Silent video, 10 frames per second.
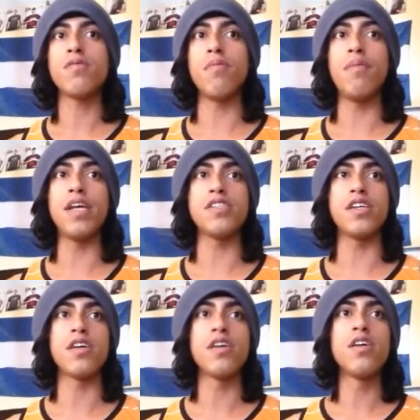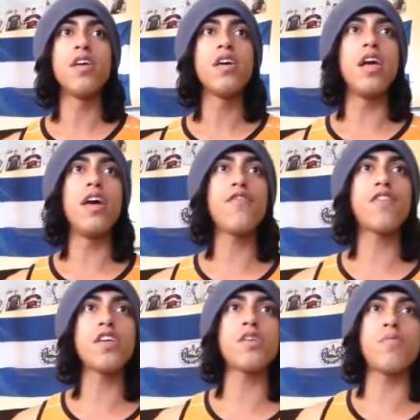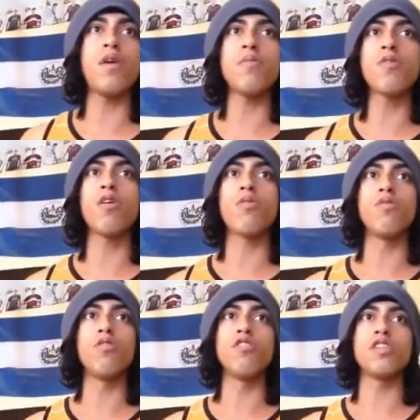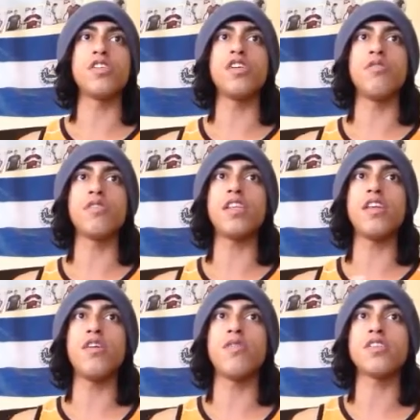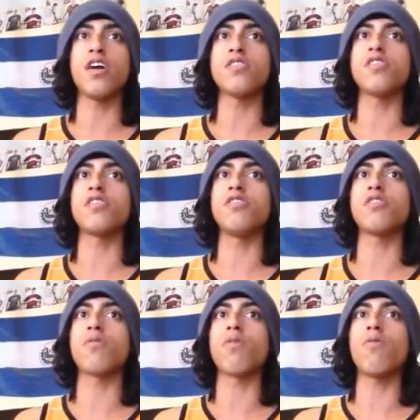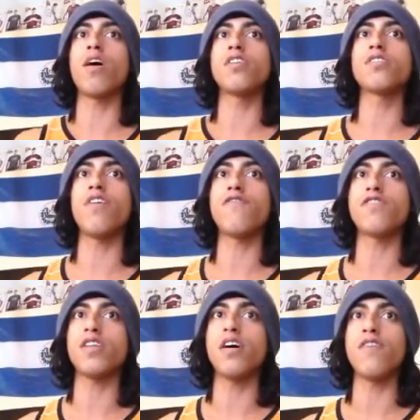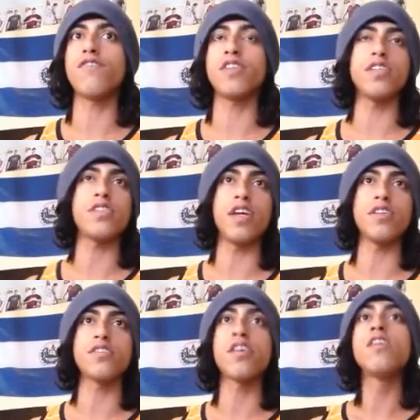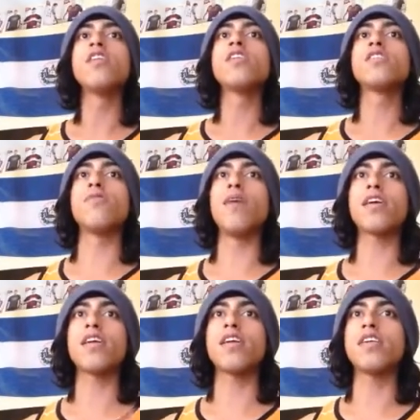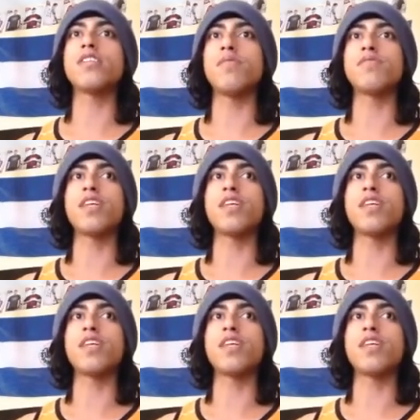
Amazing. If the Supreme Court rules in June that the U.S. Constitution requires all, all 50 states to recognize same